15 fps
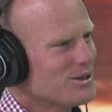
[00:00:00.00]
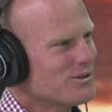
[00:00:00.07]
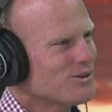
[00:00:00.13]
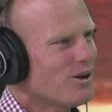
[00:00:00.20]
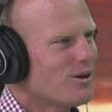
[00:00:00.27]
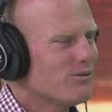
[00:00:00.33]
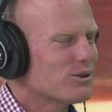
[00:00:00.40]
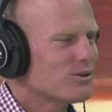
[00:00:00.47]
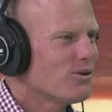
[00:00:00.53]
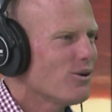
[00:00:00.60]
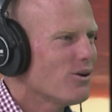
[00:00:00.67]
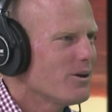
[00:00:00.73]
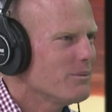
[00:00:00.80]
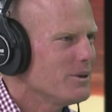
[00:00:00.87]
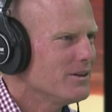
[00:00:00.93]
solve a
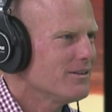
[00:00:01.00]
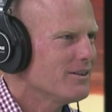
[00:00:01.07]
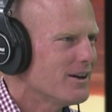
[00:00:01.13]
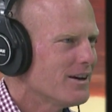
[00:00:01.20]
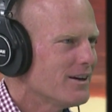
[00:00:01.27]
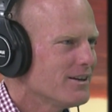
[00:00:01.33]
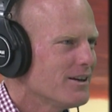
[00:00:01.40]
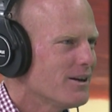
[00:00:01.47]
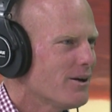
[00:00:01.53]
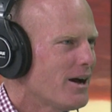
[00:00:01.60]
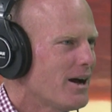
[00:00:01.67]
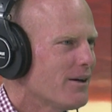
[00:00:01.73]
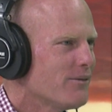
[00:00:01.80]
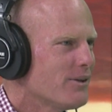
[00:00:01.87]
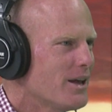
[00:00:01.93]
crime in
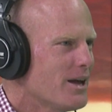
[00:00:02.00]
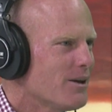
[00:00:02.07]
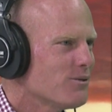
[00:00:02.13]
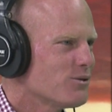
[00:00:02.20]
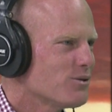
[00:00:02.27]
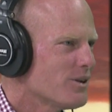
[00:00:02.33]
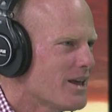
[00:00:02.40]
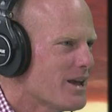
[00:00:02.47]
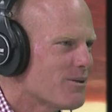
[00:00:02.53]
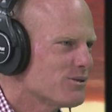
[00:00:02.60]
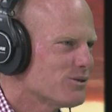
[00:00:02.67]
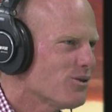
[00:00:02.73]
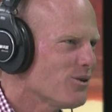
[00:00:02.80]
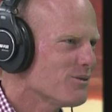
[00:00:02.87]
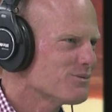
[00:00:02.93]
half an hour or an hour
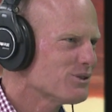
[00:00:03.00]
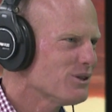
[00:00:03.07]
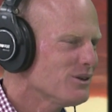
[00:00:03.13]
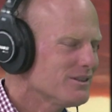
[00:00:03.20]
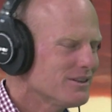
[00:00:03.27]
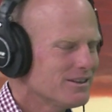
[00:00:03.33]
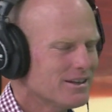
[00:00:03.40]
time slot.